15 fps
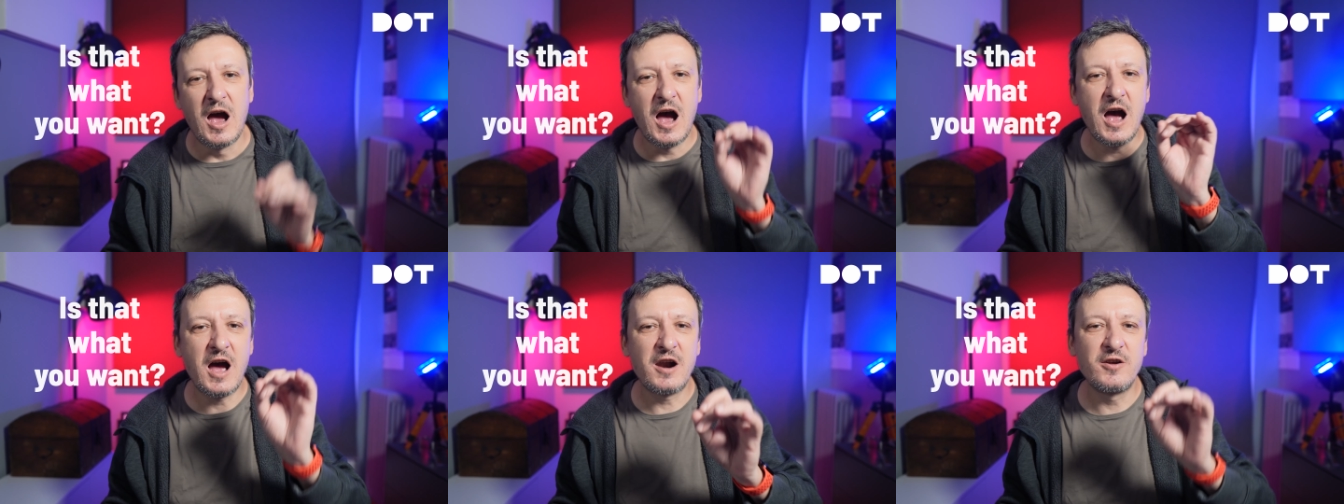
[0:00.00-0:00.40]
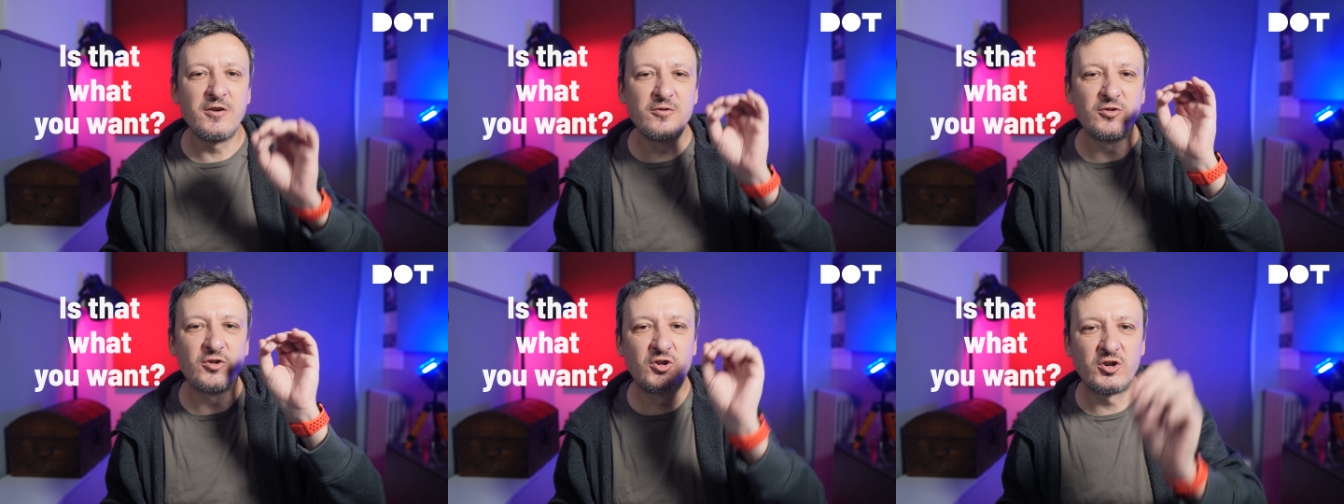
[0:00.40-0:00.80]
Are
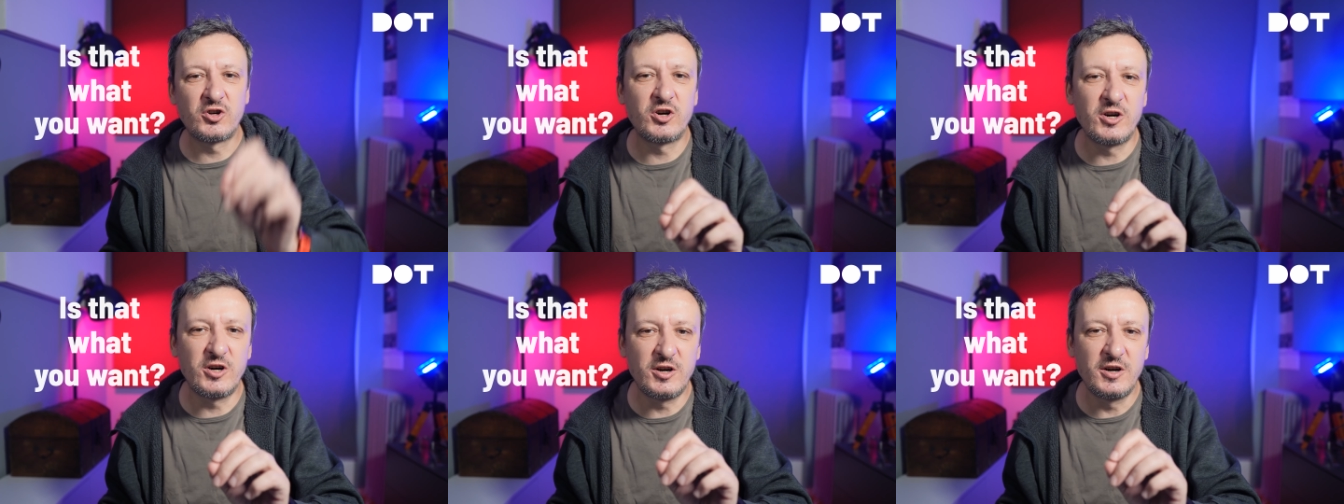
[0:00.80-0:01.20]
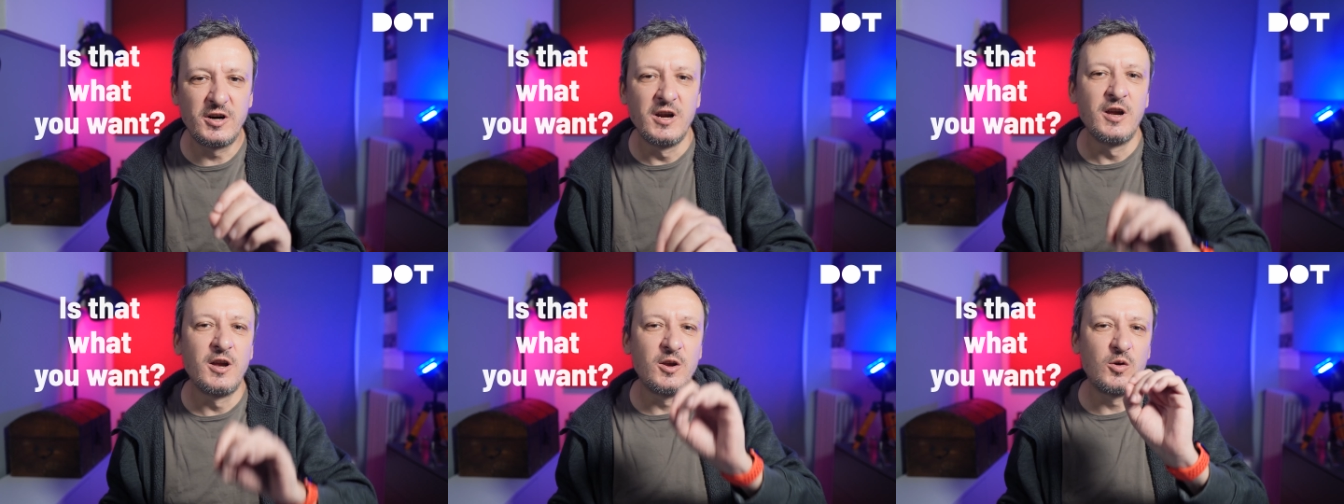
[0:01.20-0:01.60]
you
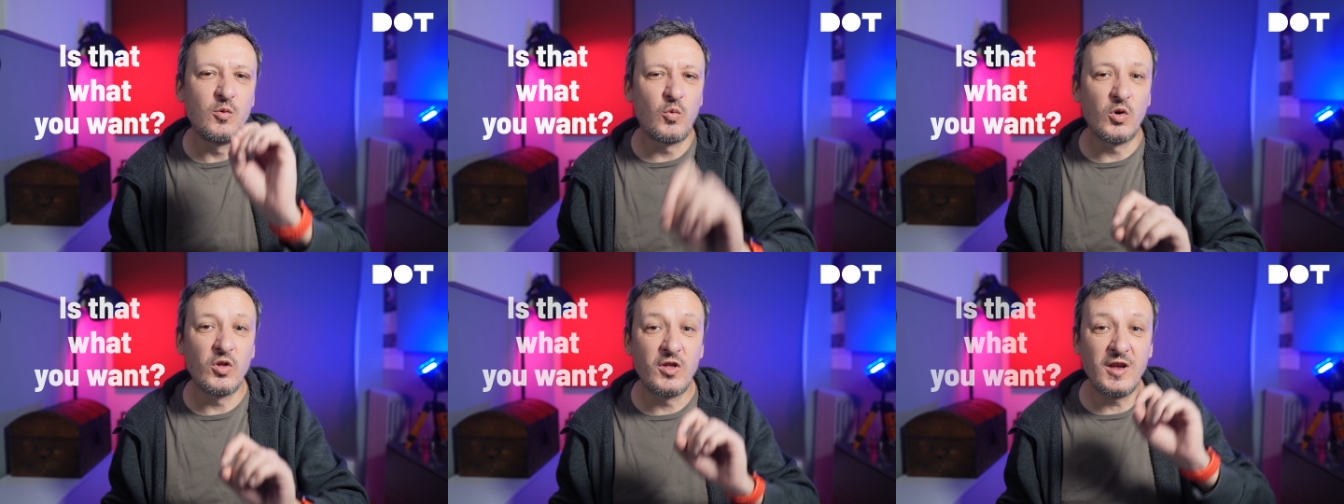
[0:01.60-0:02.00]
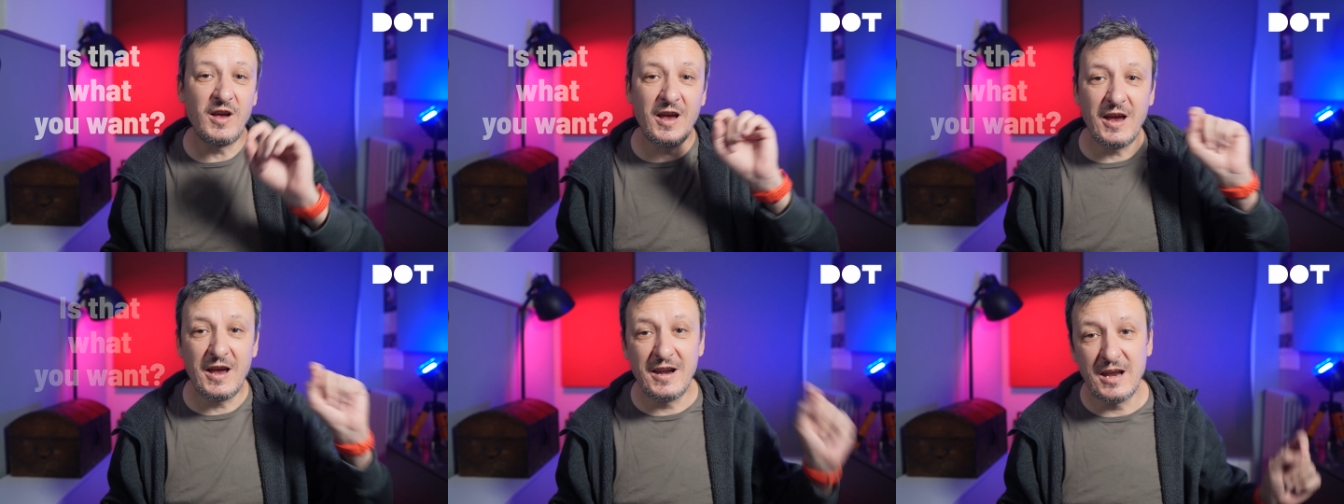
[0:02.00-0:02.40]
sure you want
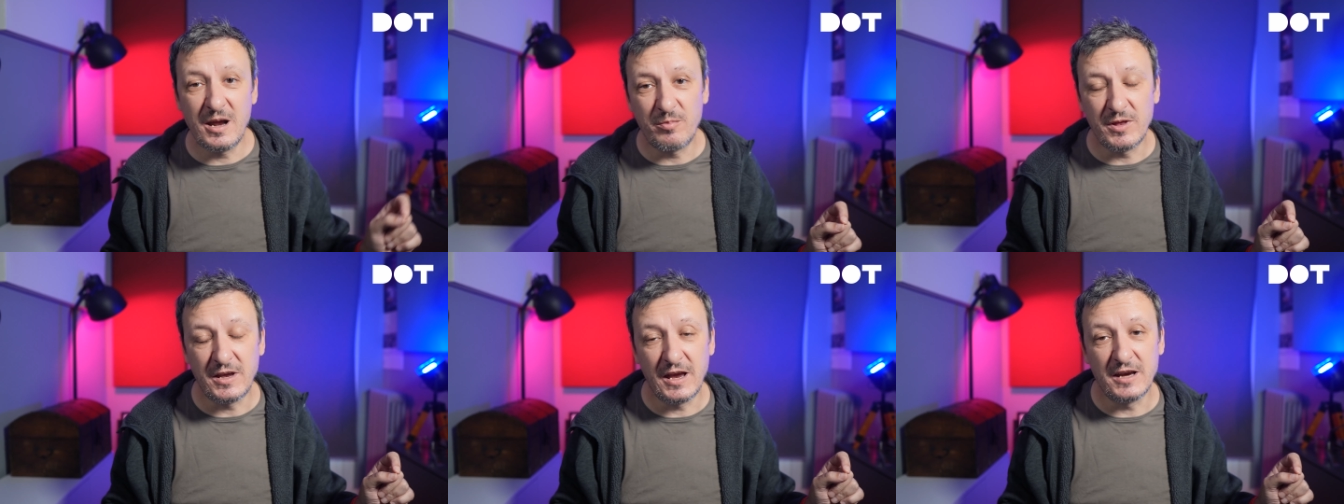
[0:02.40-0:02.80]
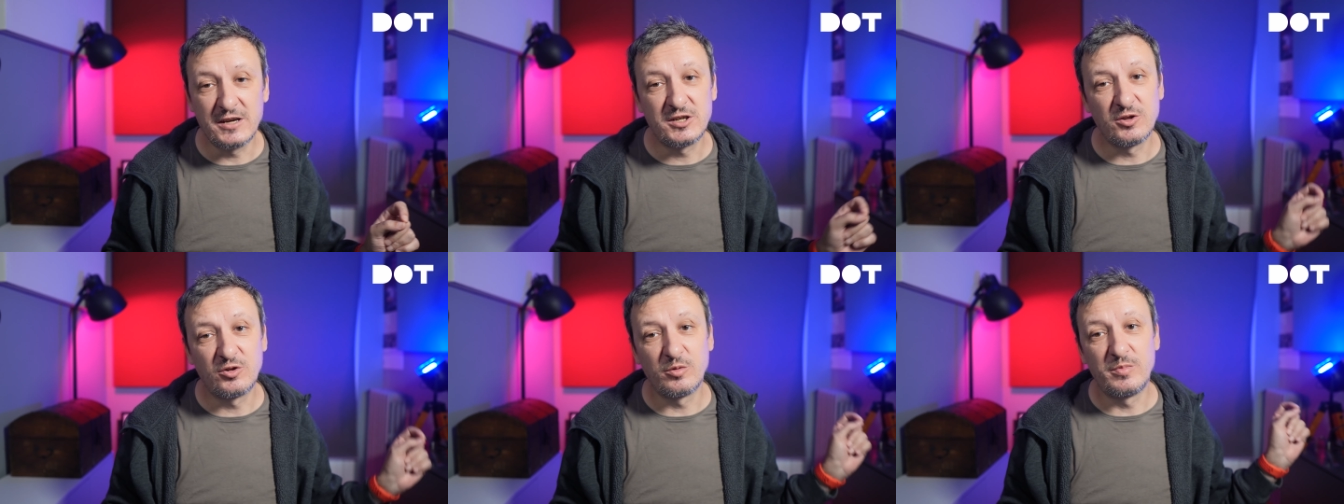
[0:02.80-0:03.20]
any
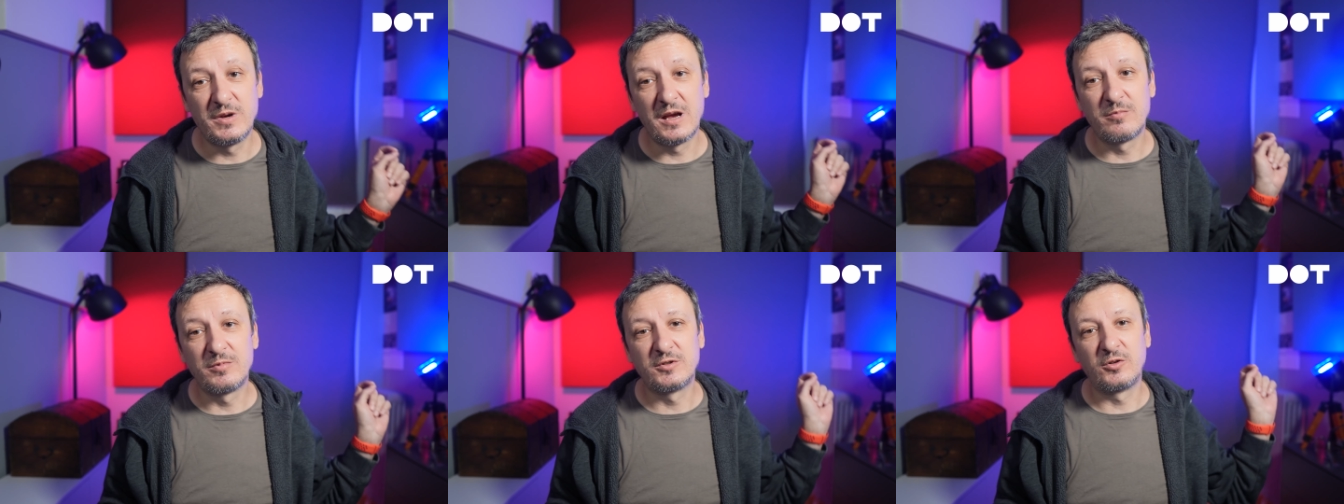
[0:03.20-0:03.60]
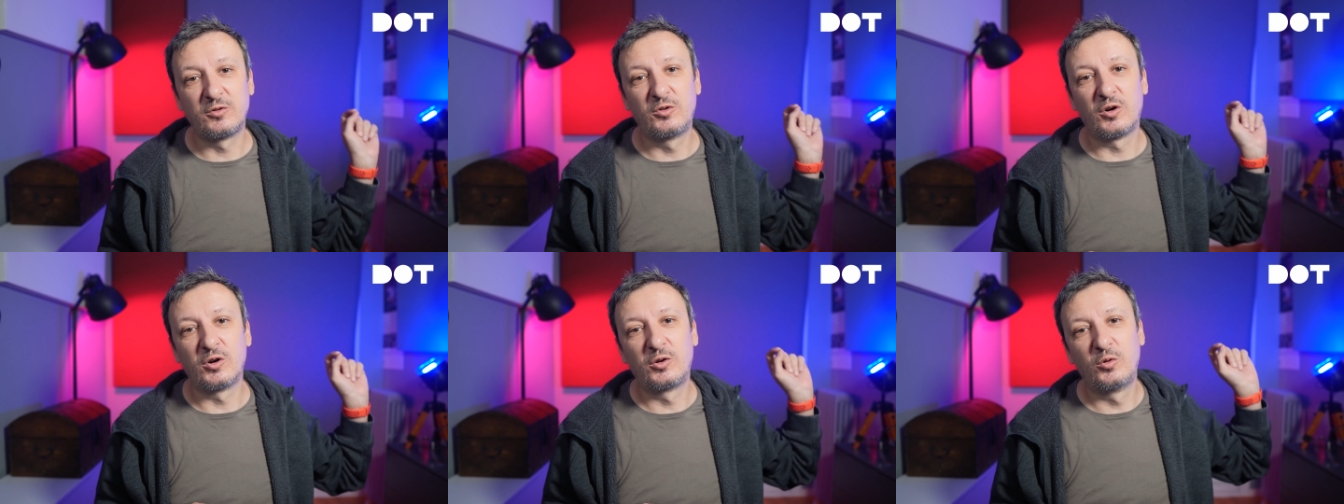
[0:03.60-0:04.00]
application to be able to
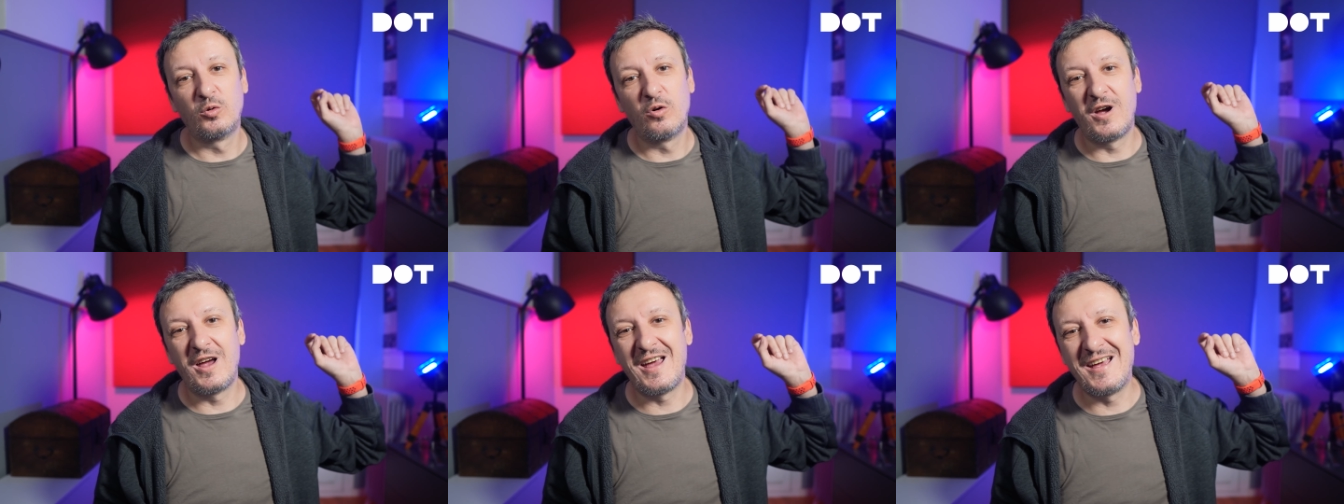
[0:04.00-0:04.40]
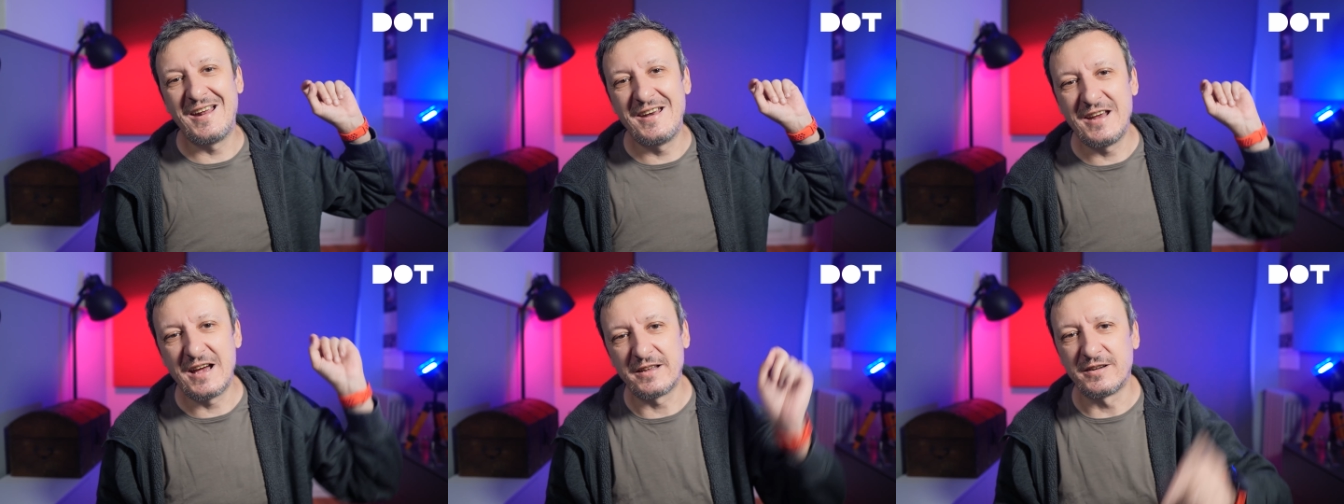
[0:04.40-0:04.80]
talk to
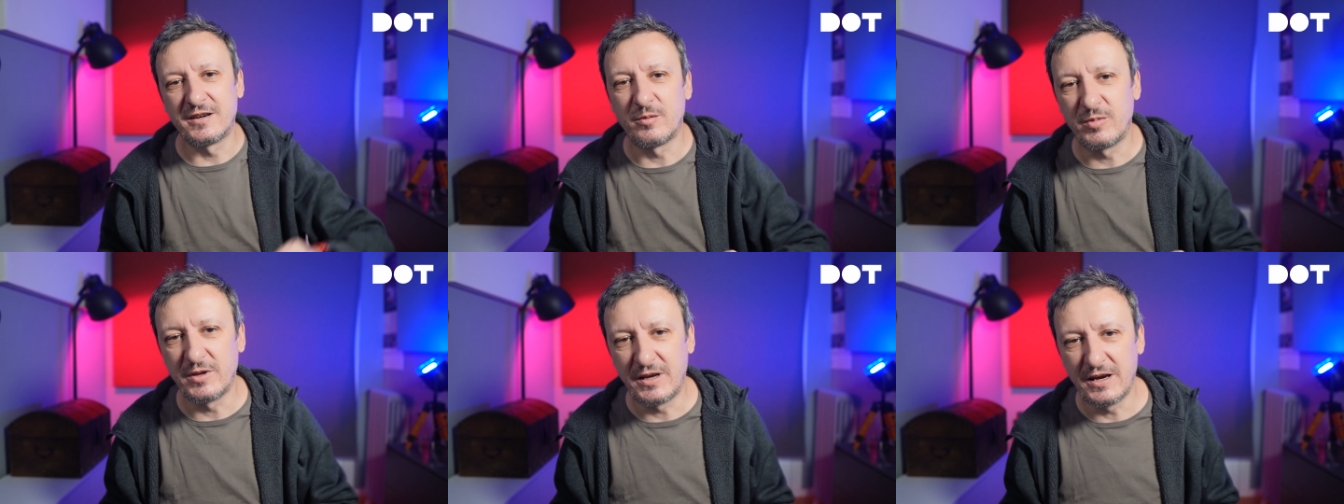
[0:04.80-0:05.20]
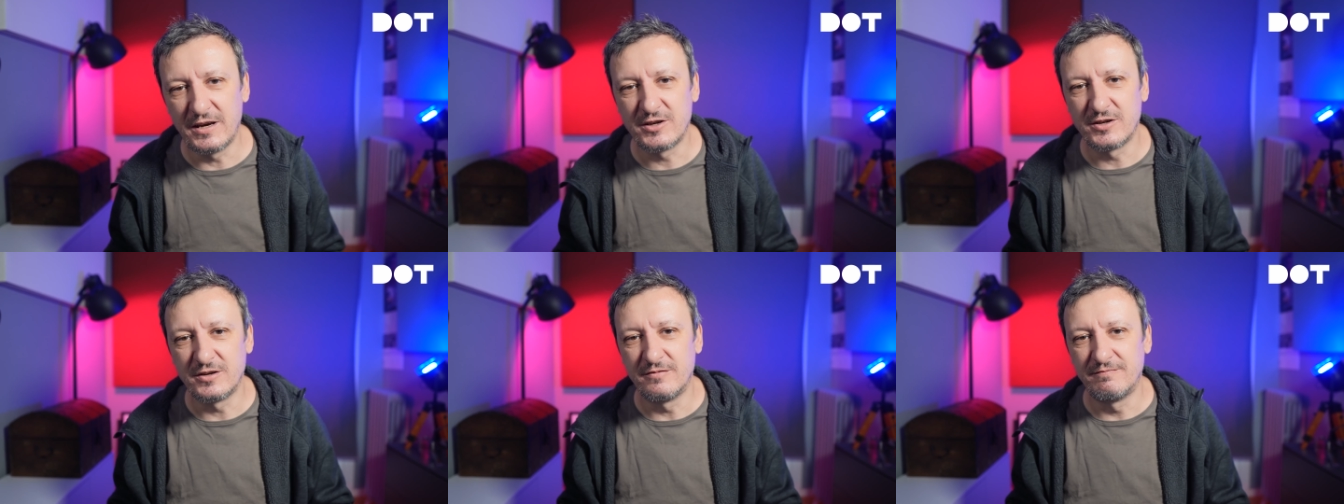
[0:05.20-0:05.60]
any other
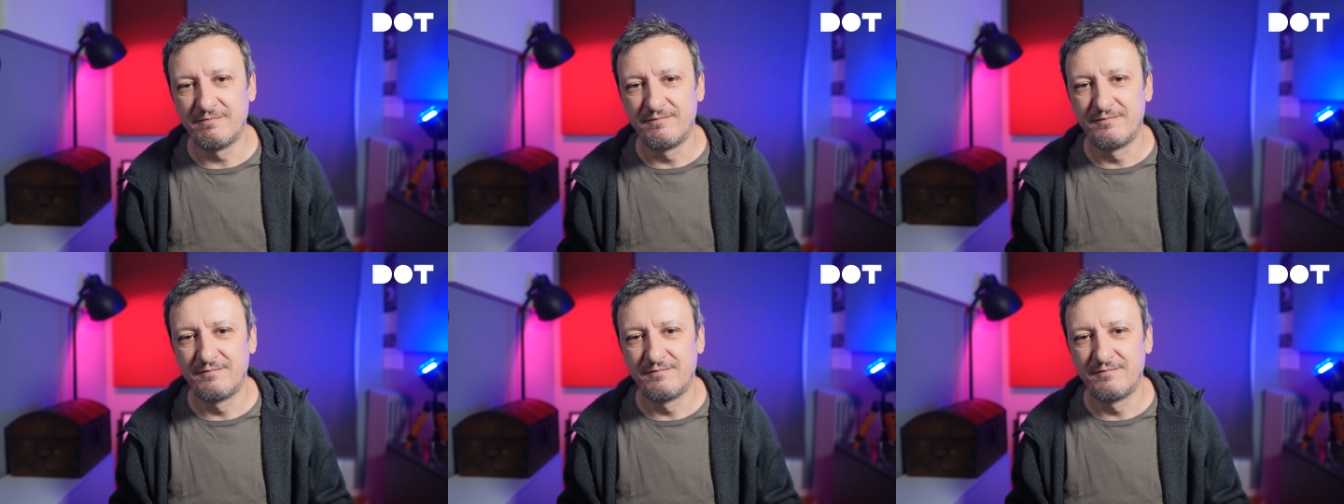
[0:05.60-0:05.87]
application?